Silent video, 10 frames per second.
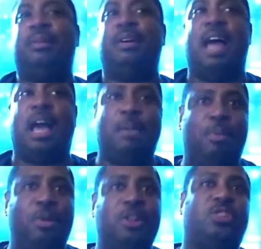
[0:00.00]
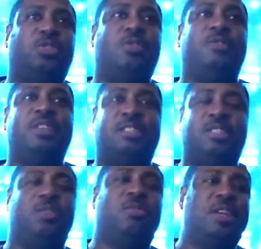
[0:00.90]
But I can pretty sure if this
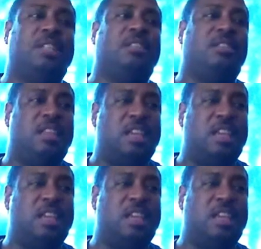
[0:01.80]
generation's